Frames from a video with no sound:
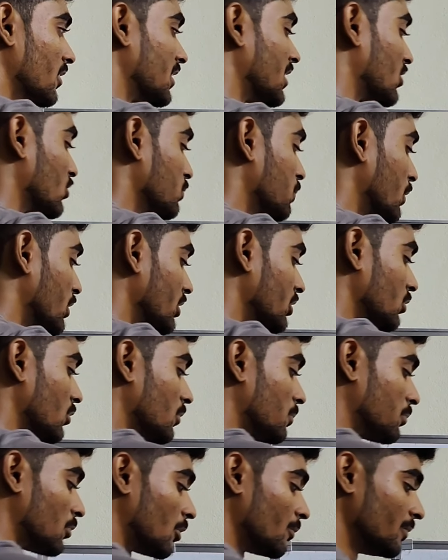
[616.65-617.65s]
corresponding to
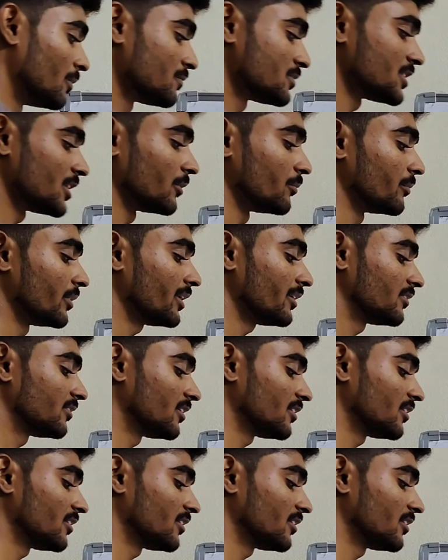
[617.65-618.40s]
our problem statement.